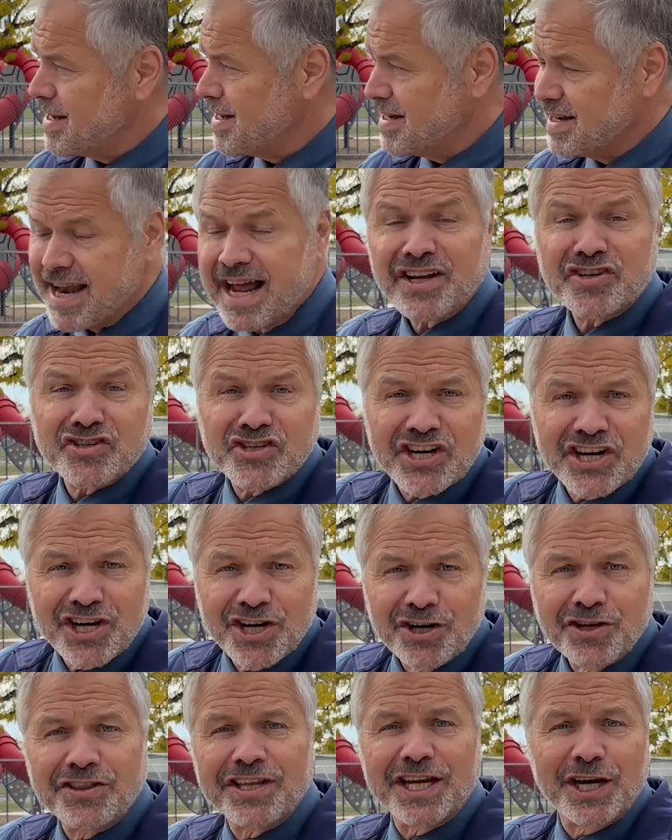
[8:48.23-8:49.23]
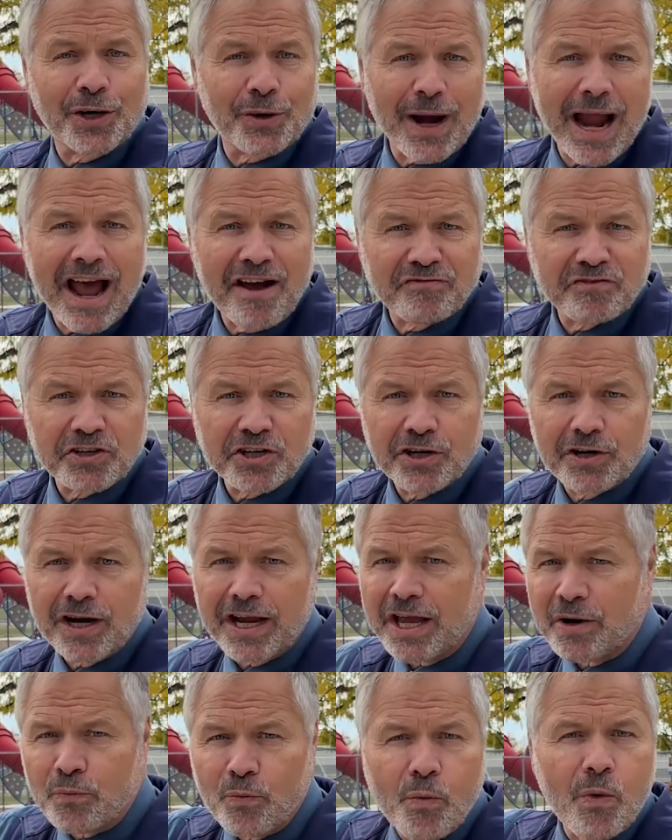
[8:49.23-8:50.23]
next year, the year after,
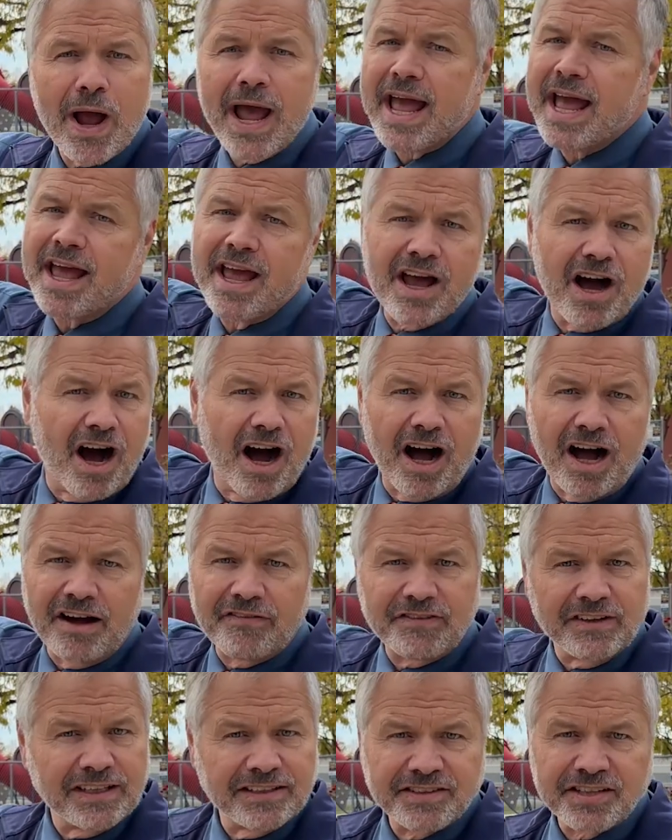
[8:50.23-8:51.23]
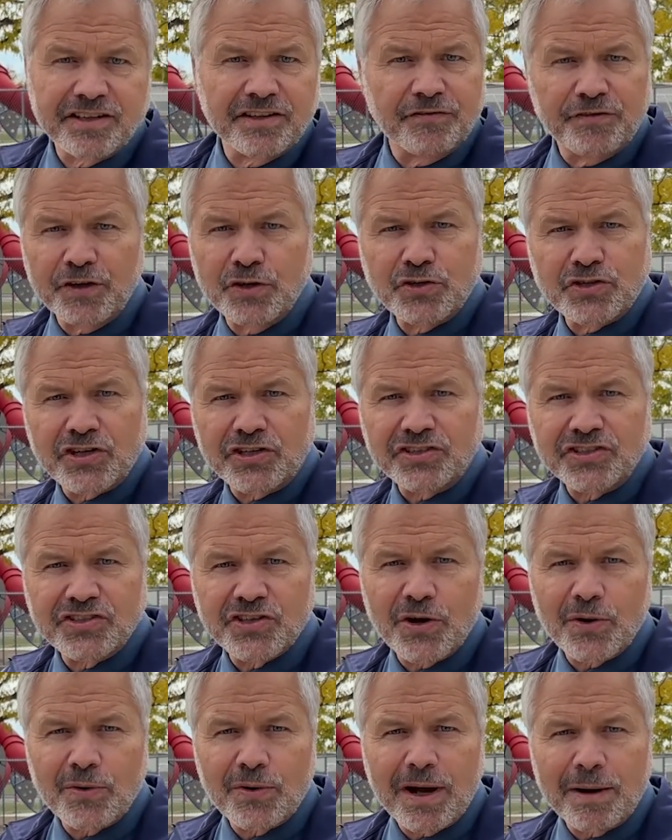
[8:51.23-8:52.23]
and way off into the future.
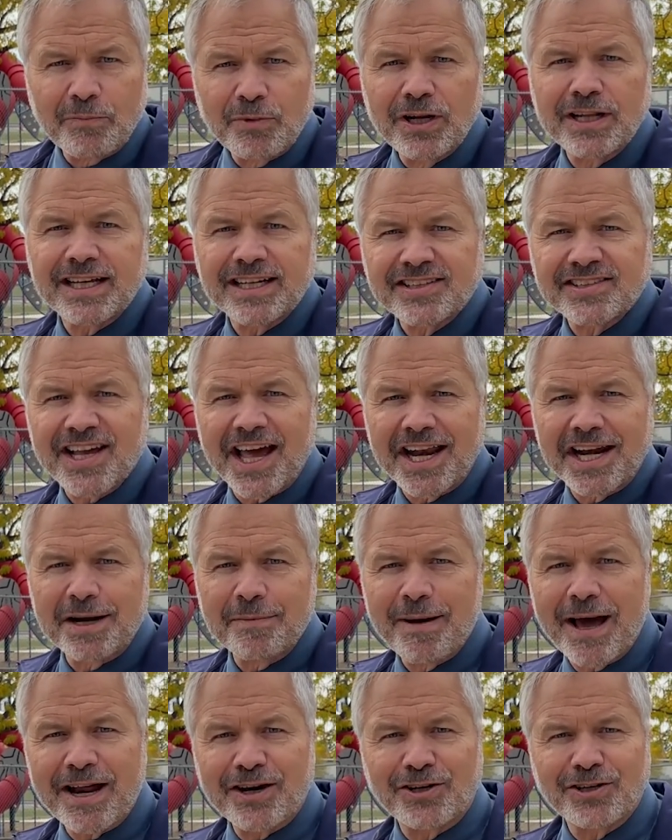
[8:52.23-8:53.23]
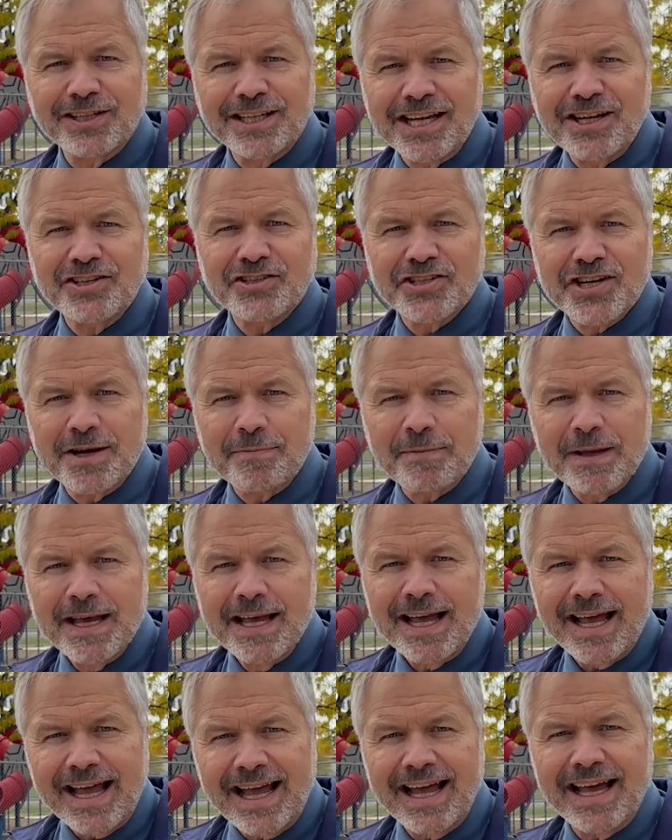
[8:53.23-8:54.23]
So I'm really excited about her leadership
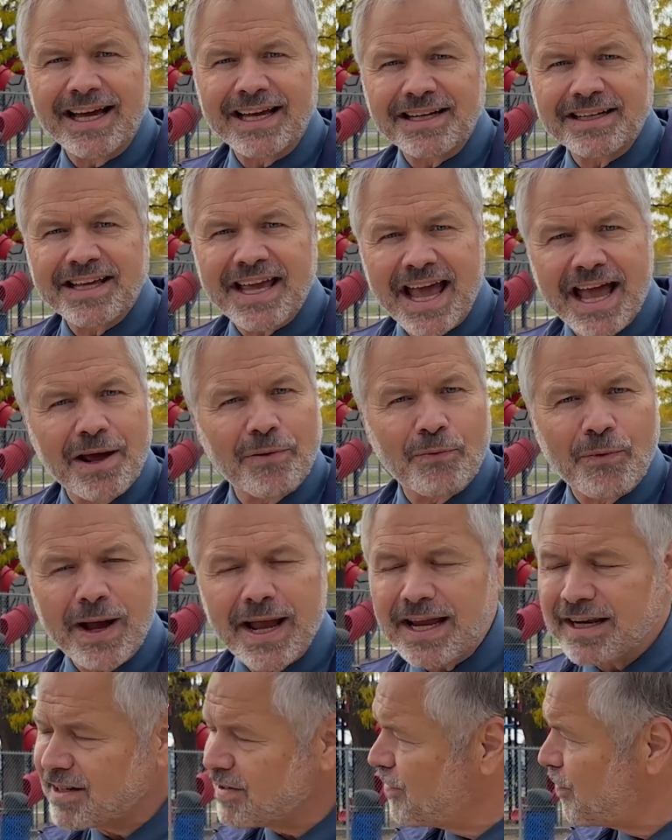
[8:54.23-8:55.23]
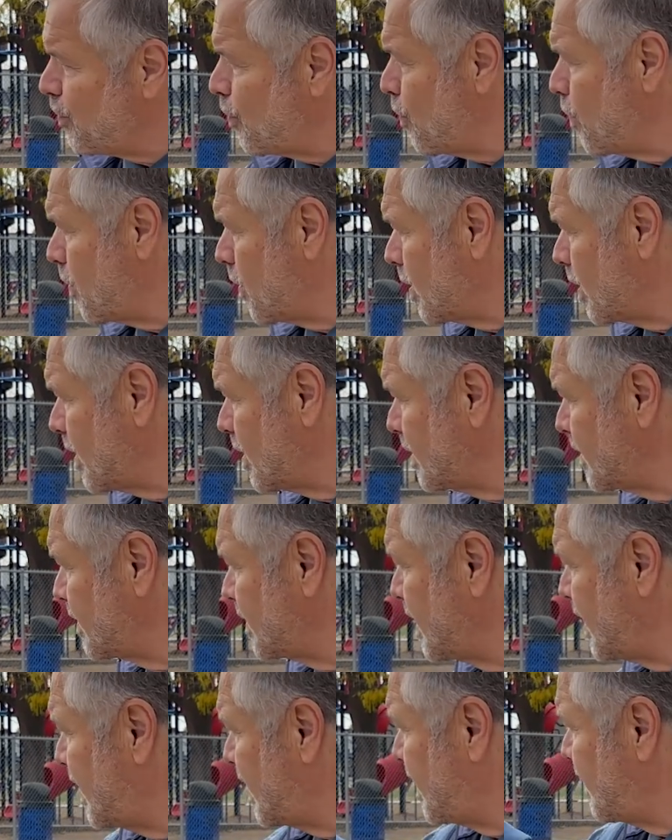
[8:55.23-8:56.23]
and can't wait for
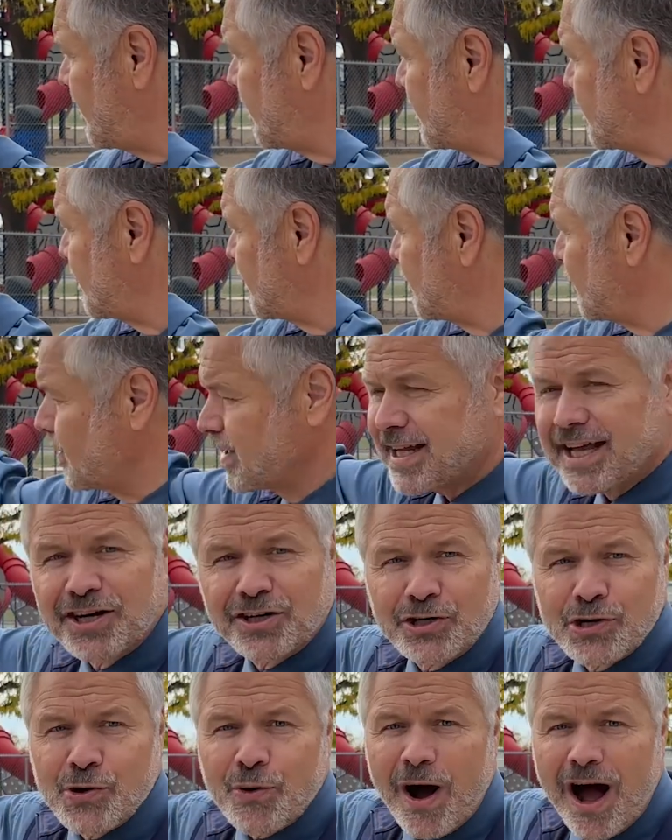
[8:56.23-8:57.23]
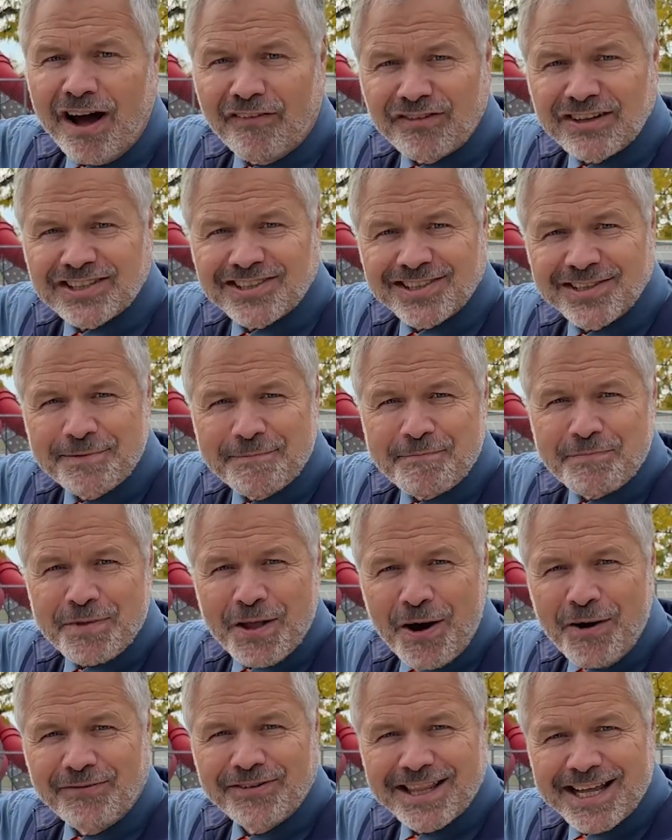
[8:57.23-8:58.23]
her to get her new office
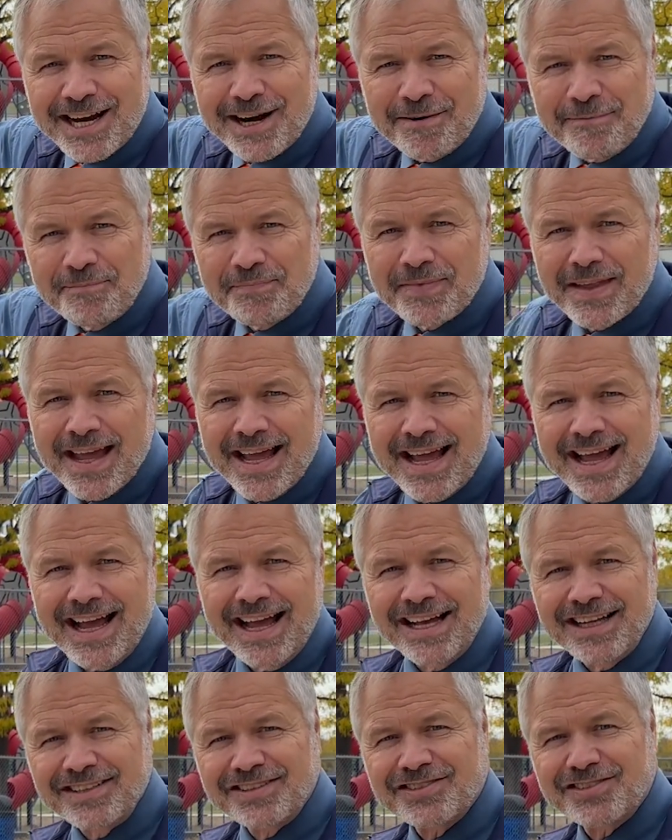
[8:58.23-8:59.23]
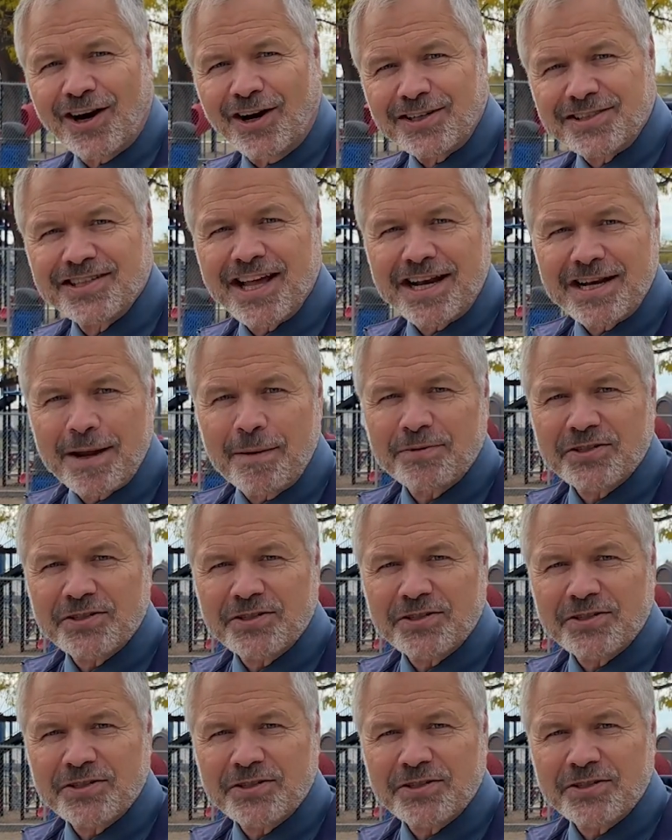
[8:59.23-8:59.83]
over there and start setting up